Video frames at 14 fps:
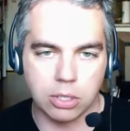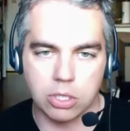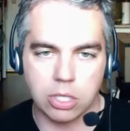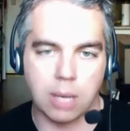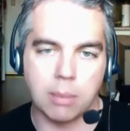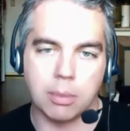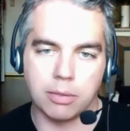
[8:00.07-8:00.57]

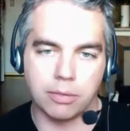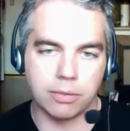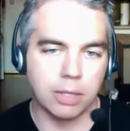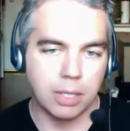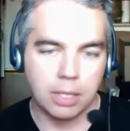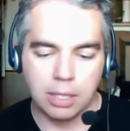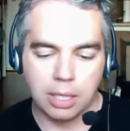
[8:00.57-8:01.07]
job of
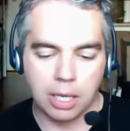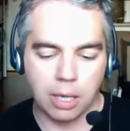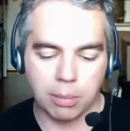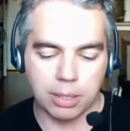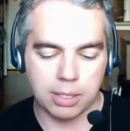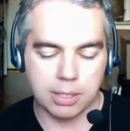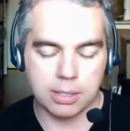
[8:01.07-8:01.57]

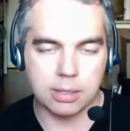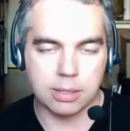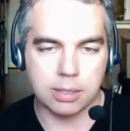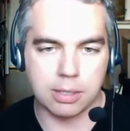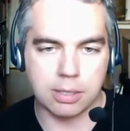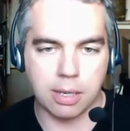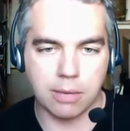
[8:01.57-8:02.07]
helping us
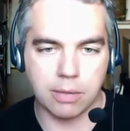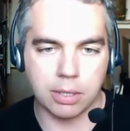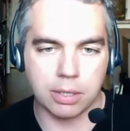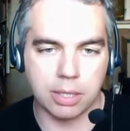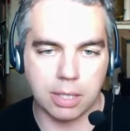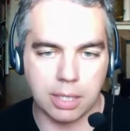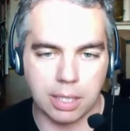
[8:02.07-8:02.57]
discover and
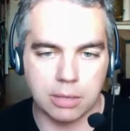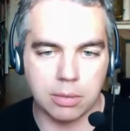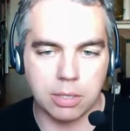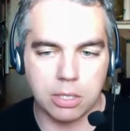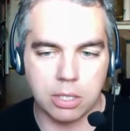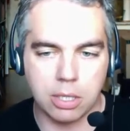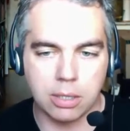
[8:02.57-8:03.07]
connect with
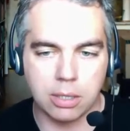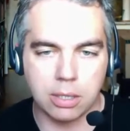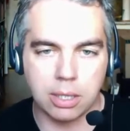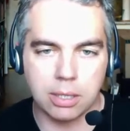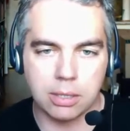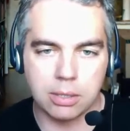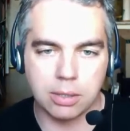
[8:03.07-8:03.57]
each other,
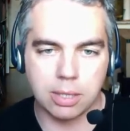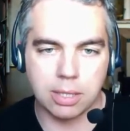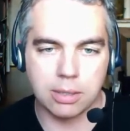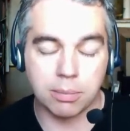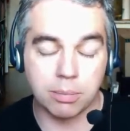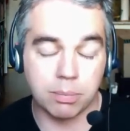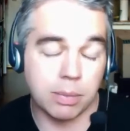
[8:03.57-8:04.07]
and so
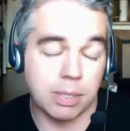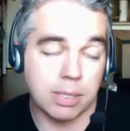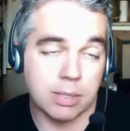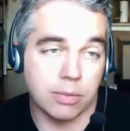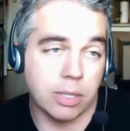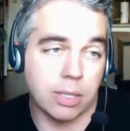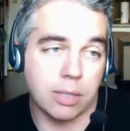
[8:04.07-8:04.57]
it's a
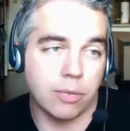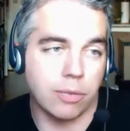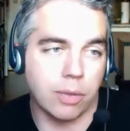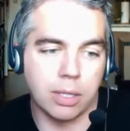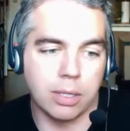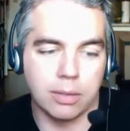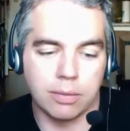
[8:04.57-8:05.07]
very
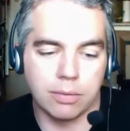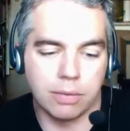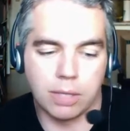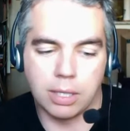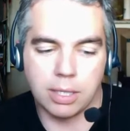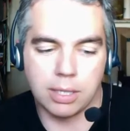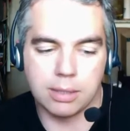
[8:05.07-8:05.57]
fun,
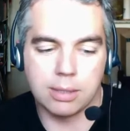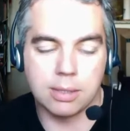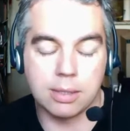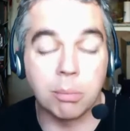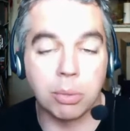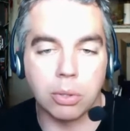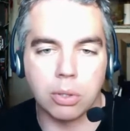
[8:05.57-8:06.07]
very
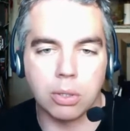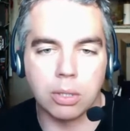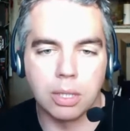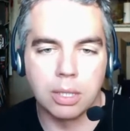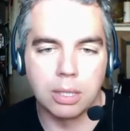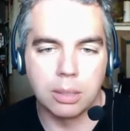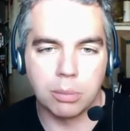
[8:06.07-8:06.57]
simple
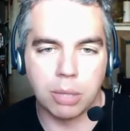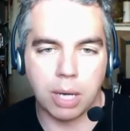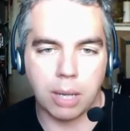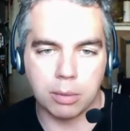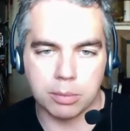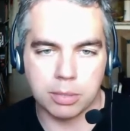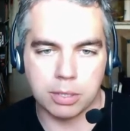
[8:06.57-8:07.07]

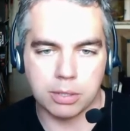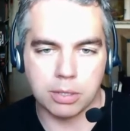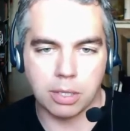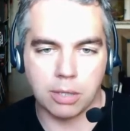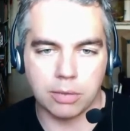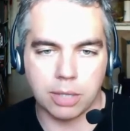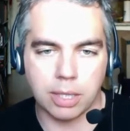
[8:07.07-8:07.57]
problem to
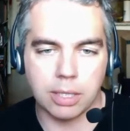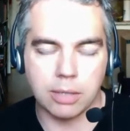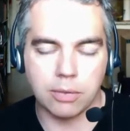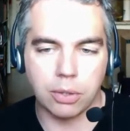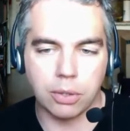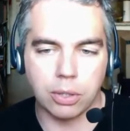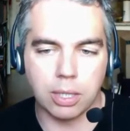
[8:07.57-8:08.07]
solve, right? And if
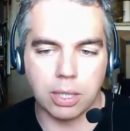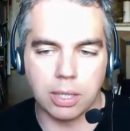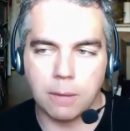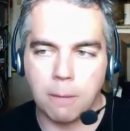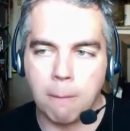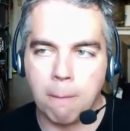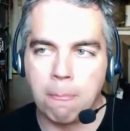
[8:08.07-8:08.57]
you look at
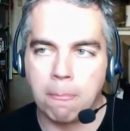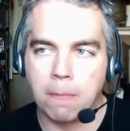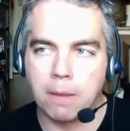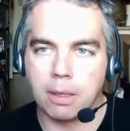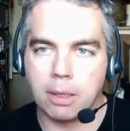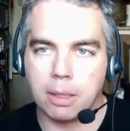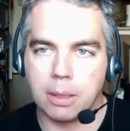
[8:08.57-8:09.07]

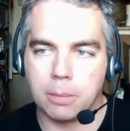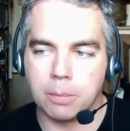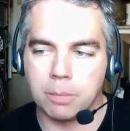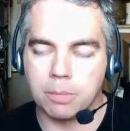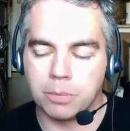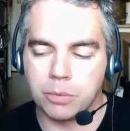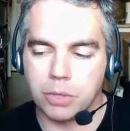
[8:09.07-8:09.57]

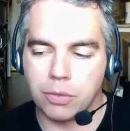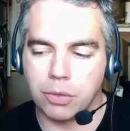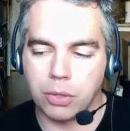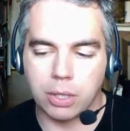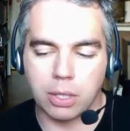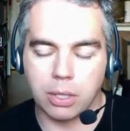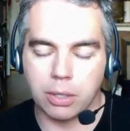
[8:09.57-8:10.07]

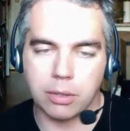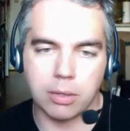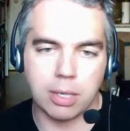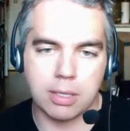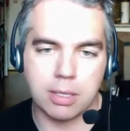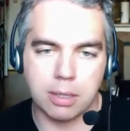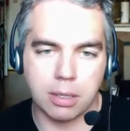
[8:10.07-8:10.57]
all the
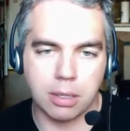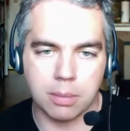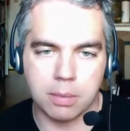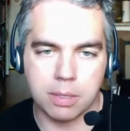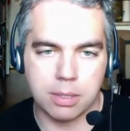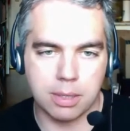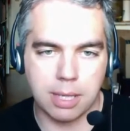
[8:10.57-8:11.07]
great
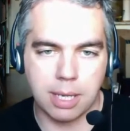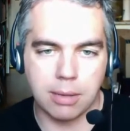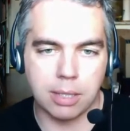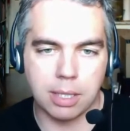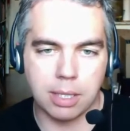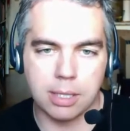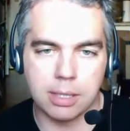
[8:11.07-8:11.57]
startups
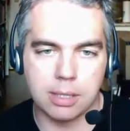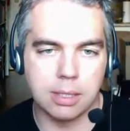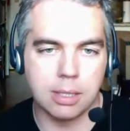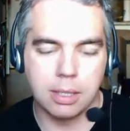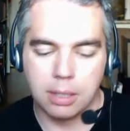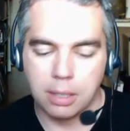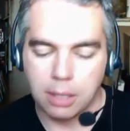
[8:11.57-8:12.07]
nowadays,
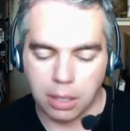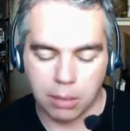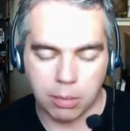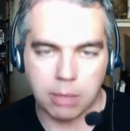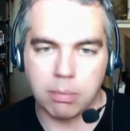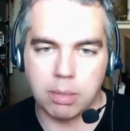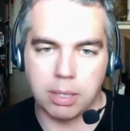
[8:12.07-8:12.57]

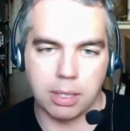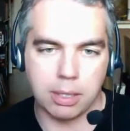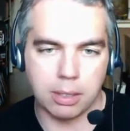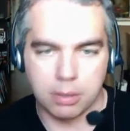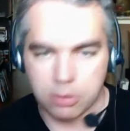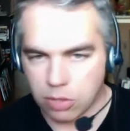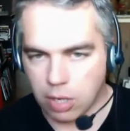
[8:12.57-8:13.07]
Airbnb,
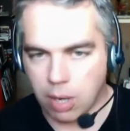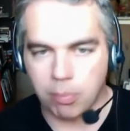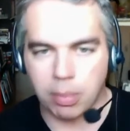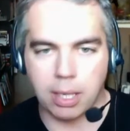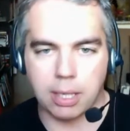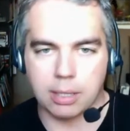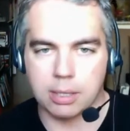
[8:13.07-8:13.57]

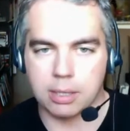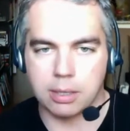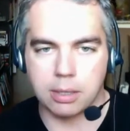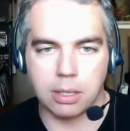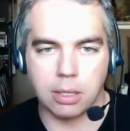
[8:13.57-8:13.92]
Dropbox,